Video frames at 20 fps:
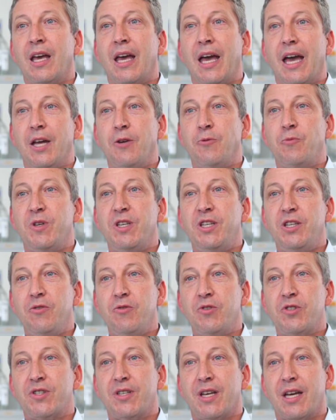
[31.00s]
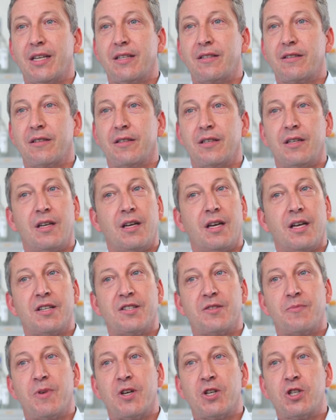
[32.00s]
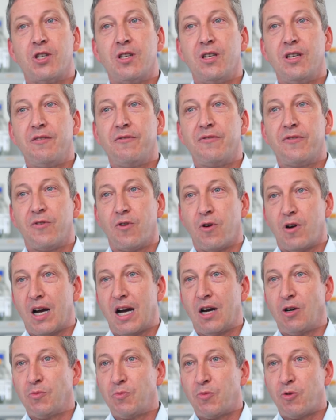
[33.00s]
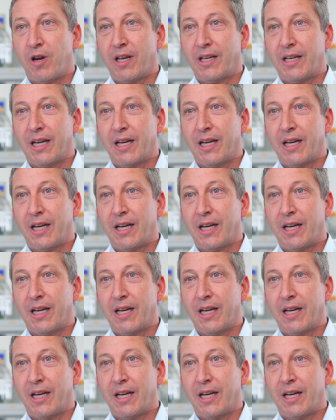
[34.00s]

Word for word: and we use that especially for outbreak